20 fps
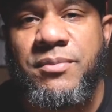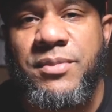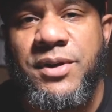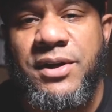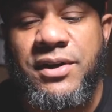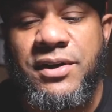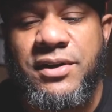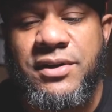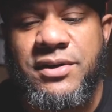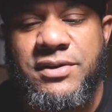
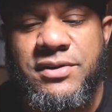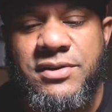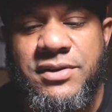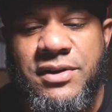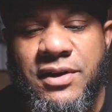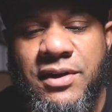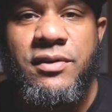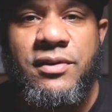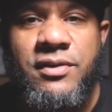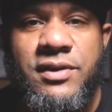because
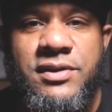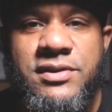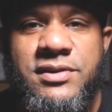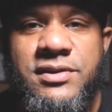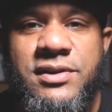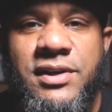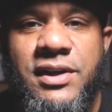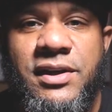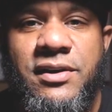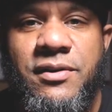this
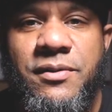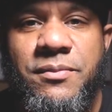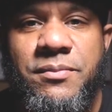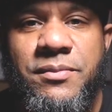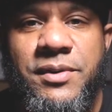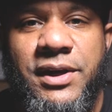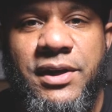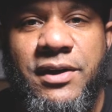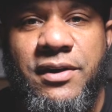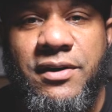denim
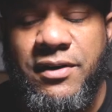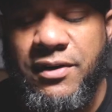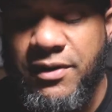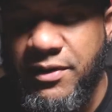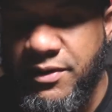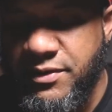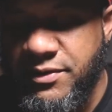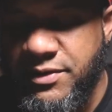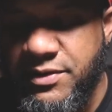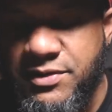
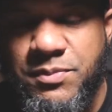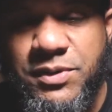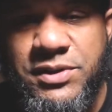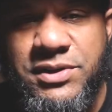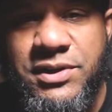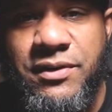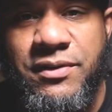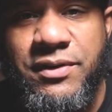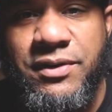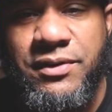here, this
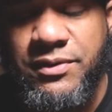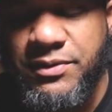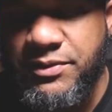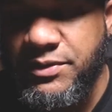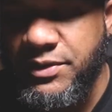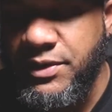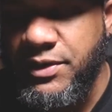material,